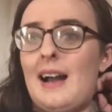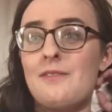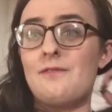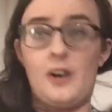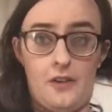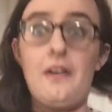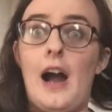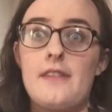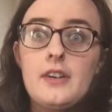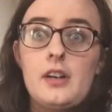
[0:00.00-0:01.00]
for a
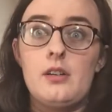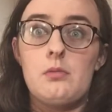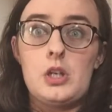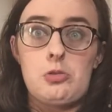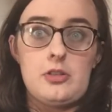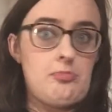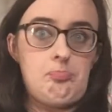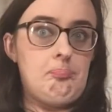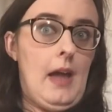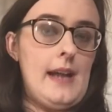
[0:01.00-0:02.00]
$5, which was
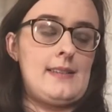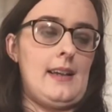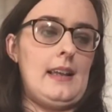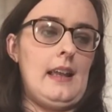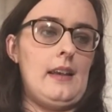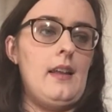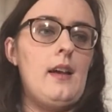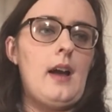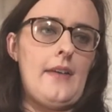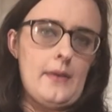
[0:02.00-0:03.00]
exciting.
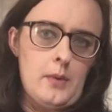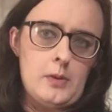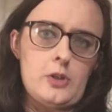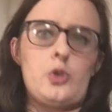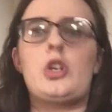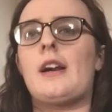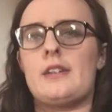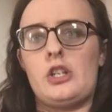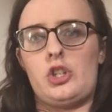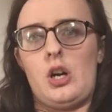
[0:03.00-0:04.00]
And then we went to a
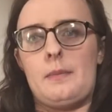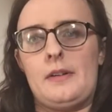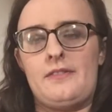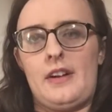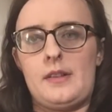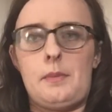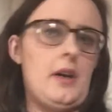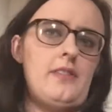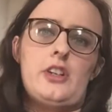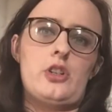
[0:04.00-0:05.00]
charity shop and found the
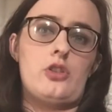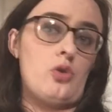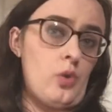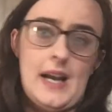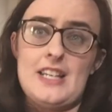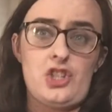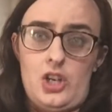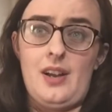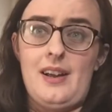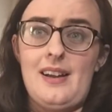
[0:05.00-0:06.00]
perfect grey
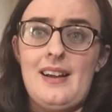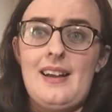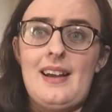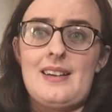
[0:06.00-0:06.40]
shirt. And I